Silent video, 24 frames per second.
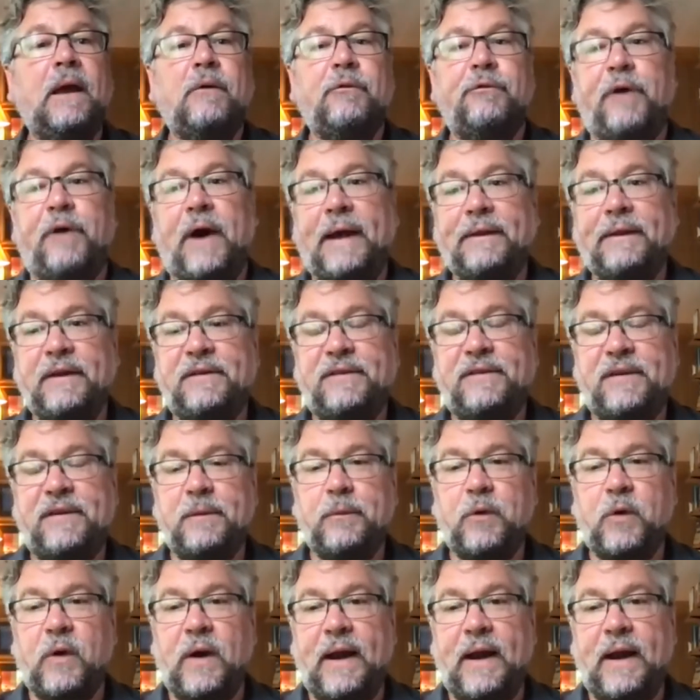Finally, Tim
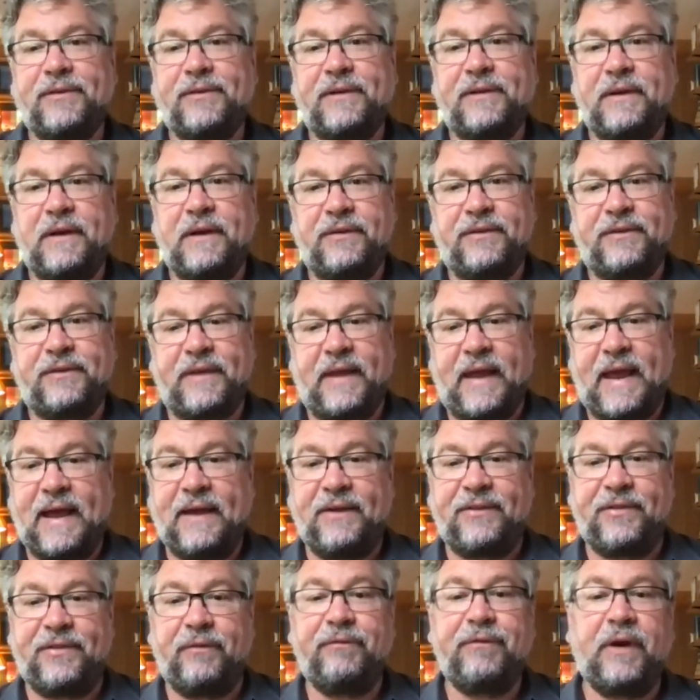Grance gets to
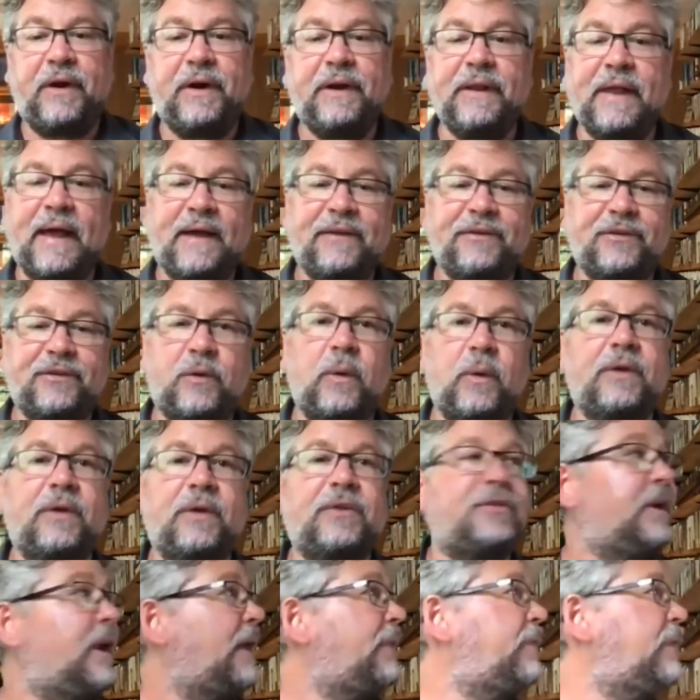ask the very last
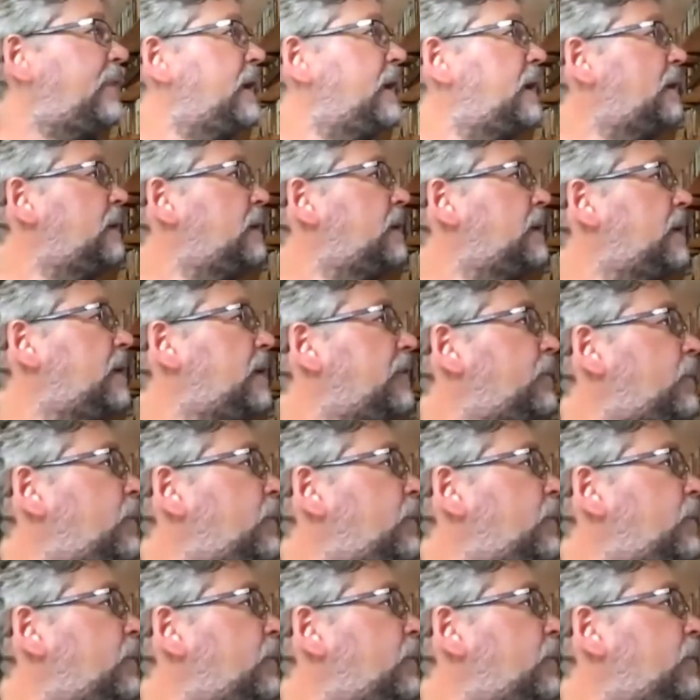question, I think, because